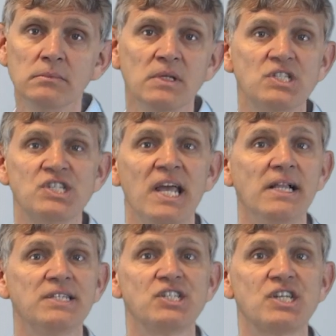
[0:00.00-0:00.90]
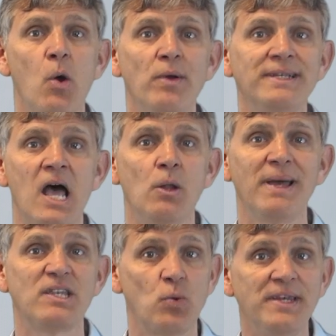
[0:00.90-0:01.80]
sales is going down
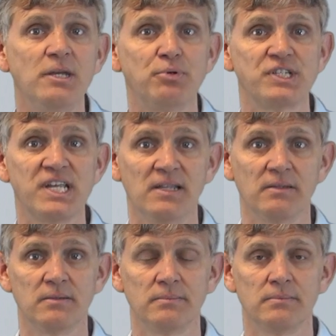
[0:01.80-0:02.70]
by 20%.